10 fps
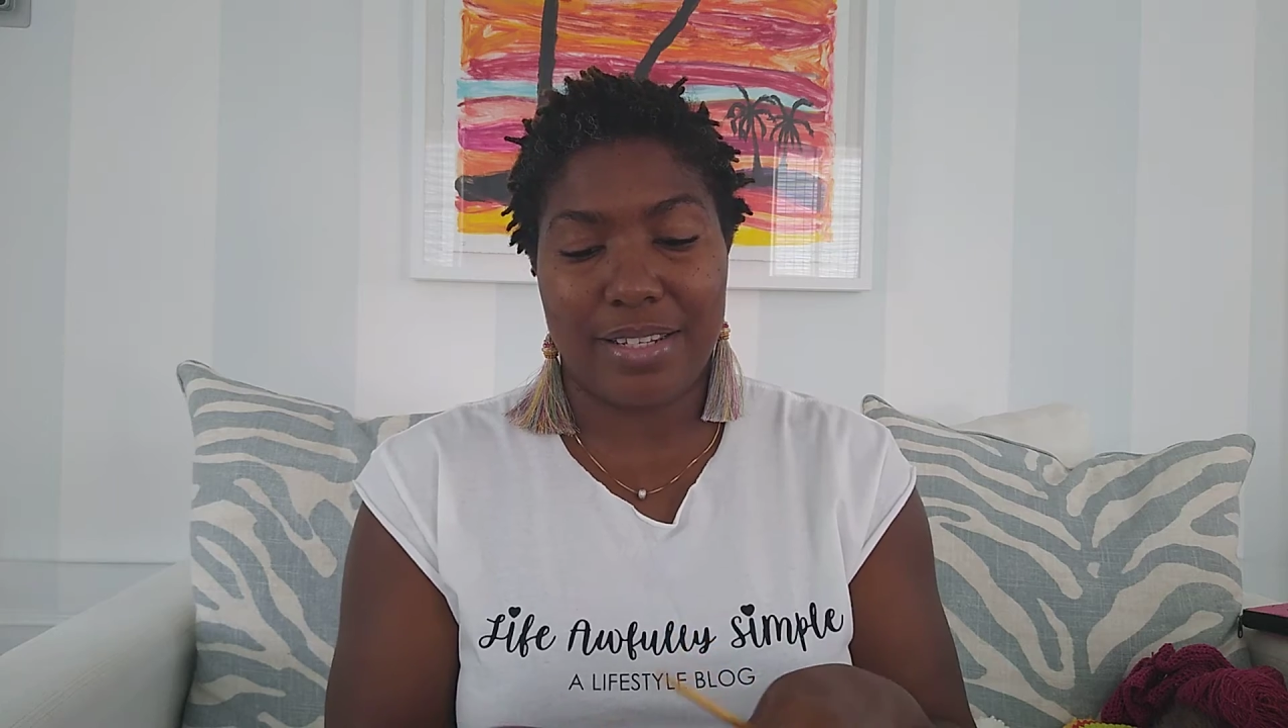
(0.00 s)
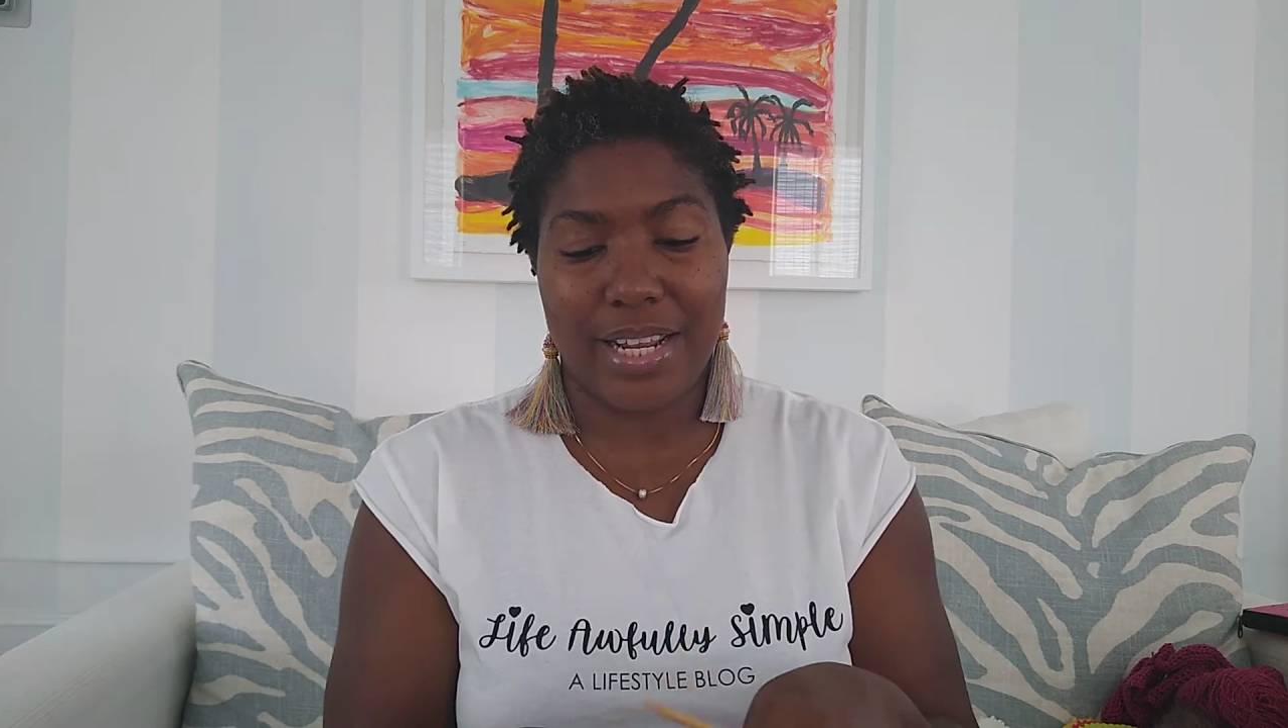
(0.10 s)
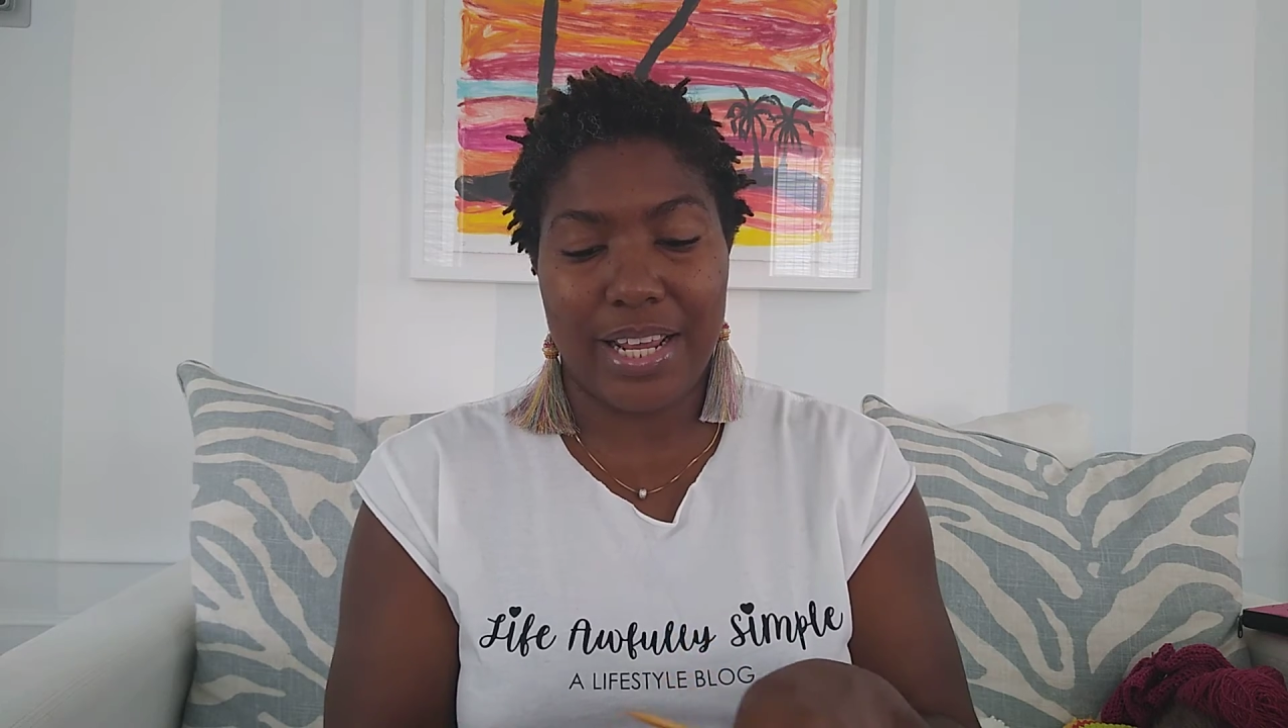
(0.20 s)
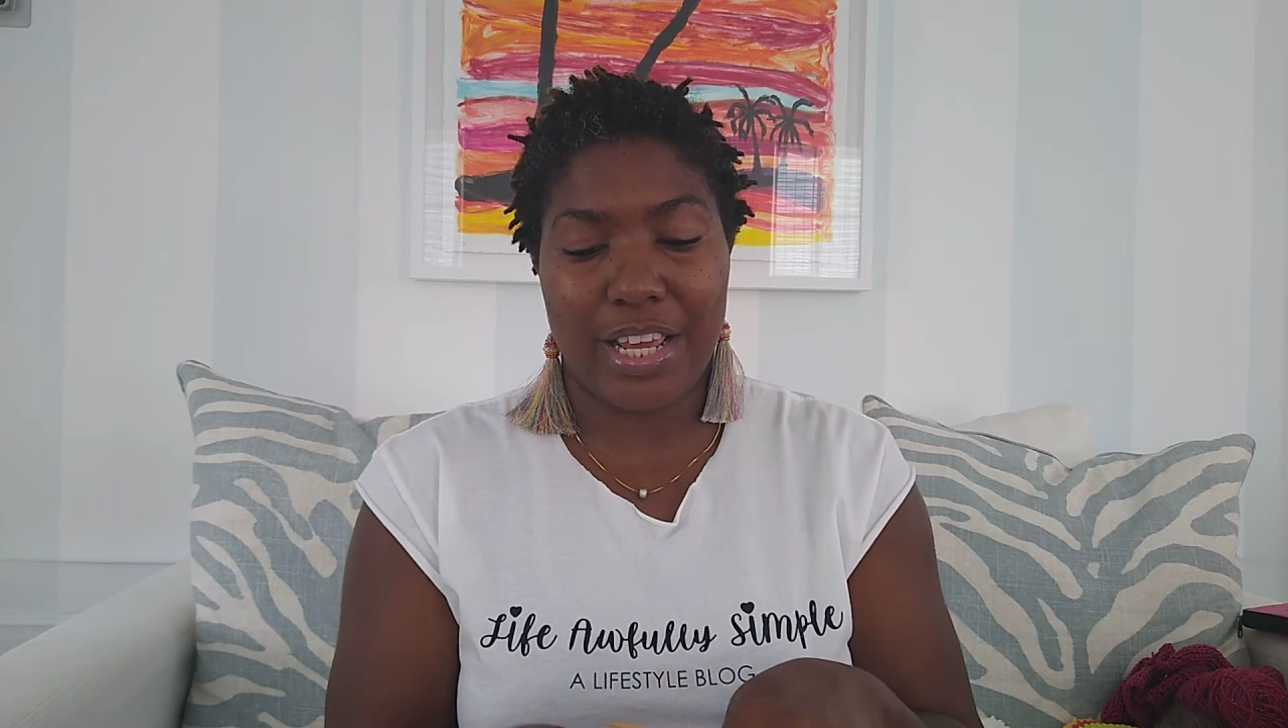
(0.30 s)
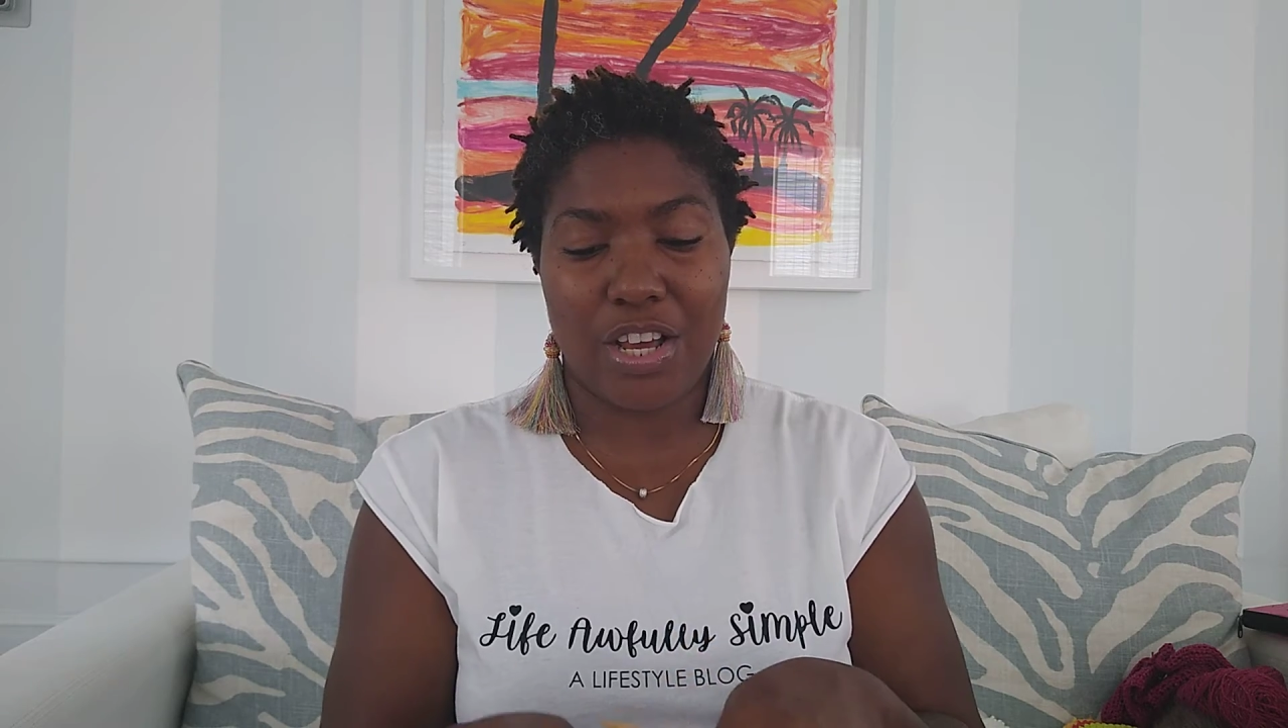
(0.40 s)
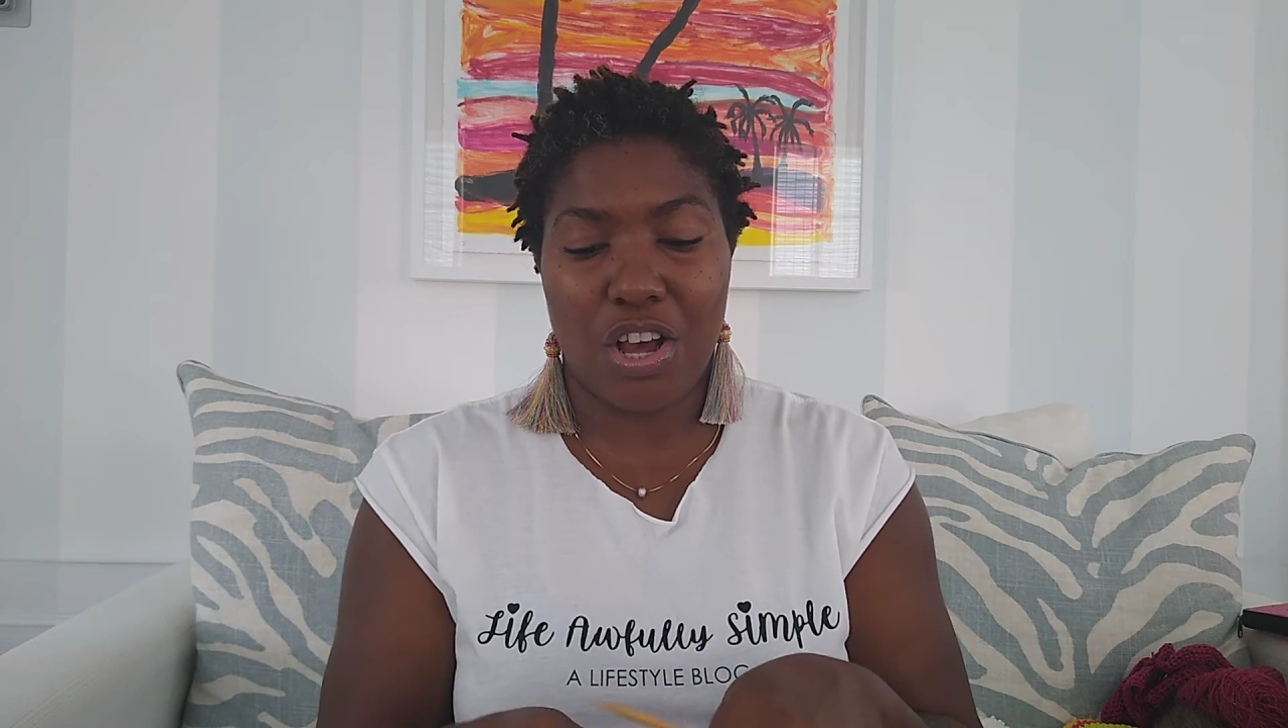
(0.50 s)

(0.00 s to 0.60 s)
knitting